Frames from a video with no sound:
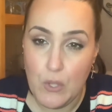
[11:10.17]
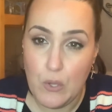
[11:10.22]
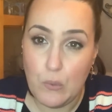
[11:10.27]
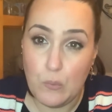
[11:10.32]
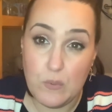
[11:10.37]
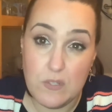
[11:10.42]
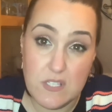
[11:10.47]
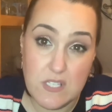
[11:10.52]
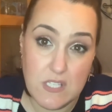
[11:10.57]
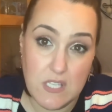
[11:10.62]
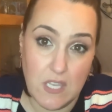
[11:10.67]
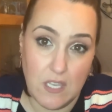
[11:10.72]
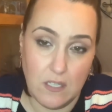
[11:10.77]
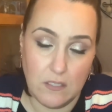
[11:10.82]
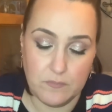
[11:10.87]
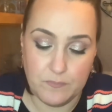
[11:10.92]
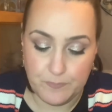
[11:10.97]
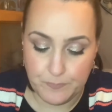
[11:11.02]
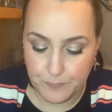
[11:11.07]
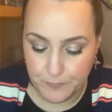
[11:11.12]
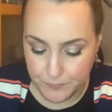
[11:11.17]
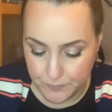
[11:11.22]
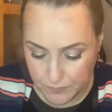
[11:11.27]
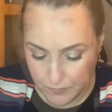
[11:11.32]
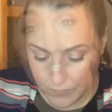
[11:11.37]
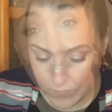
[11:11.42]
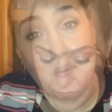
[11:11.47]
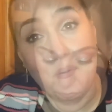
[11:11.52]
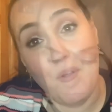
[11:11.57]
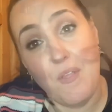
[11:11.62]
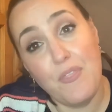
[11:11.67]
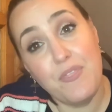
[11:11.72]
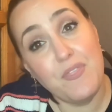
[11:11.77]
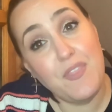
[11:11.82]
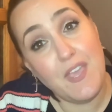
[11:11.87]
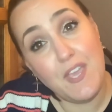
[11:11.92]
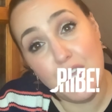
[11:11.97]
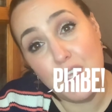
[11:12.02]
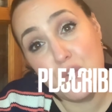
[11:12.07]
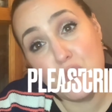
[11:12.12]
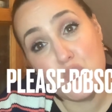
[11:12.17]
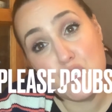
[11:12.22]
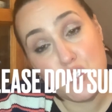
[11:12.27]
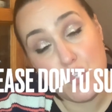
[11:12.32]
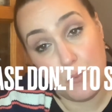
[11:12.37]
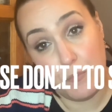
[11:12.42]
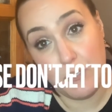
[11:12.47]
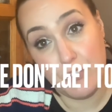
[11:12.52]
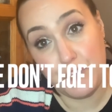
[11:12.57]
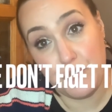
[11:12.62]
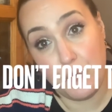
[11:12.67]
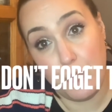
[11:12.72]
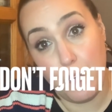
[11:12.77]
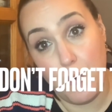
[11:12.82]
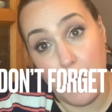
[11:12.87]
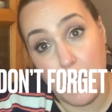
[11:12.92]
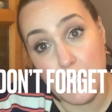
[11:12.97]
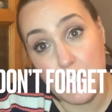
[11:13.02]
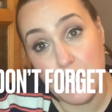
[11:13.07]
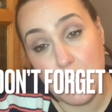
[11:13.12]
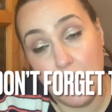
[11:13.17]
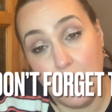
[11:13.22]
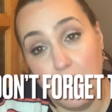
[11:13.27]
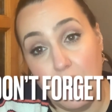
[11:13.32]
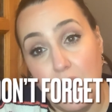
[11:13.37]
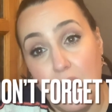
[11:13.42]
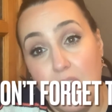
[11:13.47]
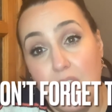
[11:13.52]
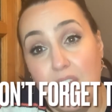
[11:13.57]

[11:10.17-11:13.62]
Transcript: We'll see. So thank you so much for watching.